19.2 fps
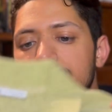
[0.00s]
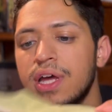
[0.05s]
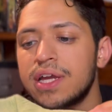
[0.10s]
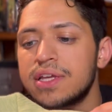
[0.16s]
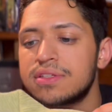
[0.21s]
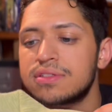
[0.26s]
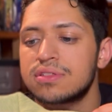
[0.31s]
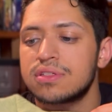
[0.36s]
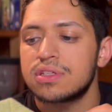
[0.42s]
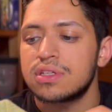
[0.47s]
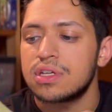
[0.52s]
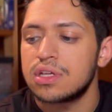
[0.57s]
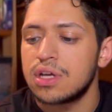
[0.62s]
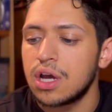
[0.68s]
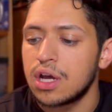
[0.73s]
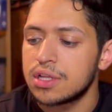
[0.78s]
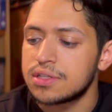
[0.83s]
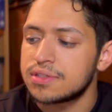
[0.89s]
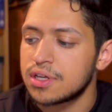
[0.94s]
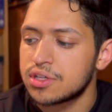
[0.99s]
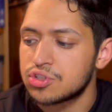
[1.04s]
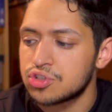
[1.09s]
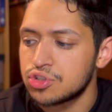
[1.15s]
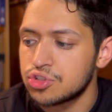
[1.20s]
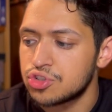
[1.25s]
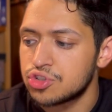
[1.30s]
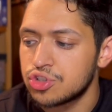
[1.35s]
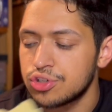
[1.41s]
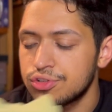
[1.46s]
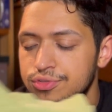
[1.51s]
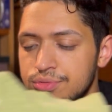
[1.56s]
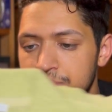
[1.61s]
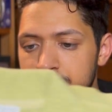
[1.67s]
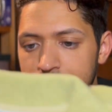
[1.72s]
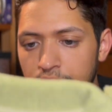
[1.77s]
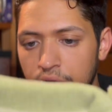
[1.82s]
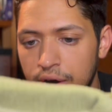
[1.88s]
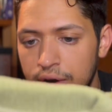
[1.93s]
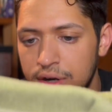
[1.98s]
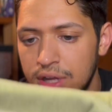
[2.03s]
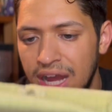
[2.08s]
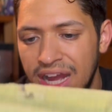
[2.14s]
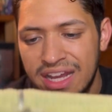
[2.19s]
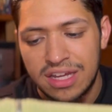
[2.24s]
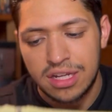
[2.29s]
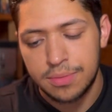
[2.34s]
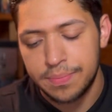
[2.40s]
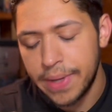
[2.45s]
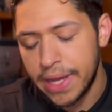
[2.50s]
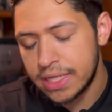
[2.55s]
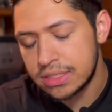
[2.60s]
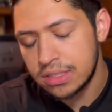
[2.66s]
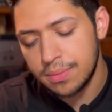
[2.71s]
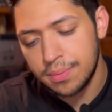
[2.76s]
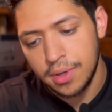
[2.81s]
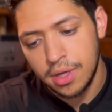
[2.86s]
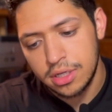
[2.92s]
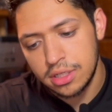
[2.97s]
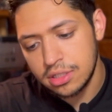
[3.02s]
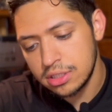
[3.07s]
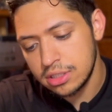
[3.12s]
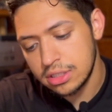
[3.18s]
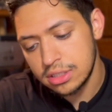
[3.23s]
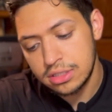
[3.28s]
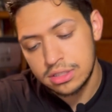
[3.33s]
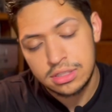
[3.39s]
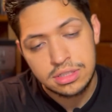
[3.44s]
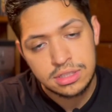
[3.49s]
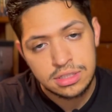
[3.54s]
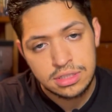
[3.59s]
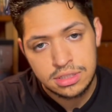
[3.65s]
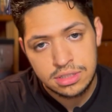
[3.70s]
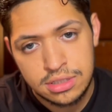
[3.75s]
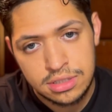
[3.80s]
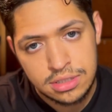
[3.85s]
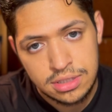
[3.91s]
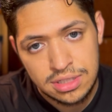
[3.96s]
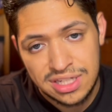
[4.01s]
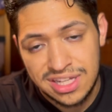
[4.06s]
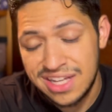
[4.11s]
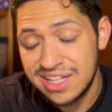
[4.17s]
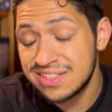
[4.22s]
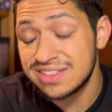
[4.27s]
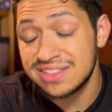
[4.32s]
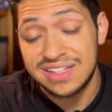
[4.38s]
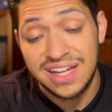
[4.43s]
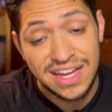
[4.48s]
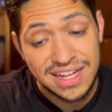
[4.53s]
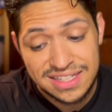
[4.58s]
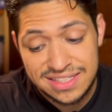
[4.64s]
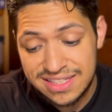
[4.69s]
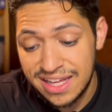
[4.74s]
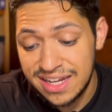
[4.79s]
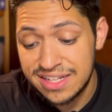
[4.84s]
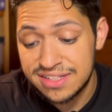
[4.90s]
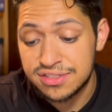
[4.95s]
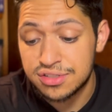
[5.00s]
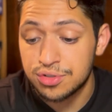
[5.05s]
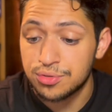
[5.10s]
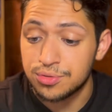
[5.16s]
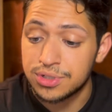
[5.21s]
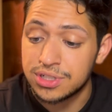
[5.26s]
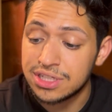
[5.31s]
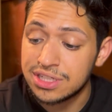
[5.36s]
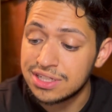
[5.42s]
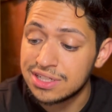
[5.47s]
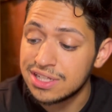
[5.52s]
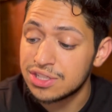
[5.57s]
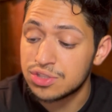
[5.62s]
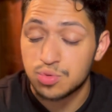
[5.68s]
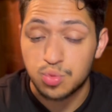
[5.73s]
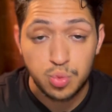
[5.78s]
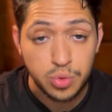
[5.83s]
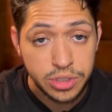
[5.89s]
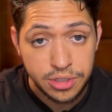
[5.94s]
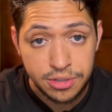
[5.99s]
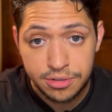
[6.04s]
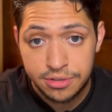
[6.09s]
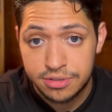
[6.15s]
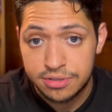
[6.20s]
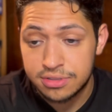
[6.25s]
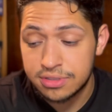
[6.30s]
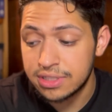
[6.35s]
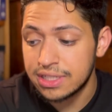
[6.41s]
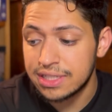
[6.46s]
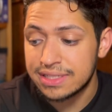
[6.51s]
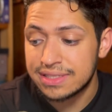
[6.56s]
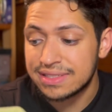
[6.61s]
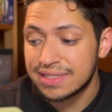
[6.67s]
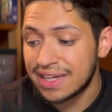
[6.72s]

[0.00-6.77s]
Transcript: nice textured shirt from Zara. I couldn't pass up on it. Look, it's nice and it's green, it's weird, it's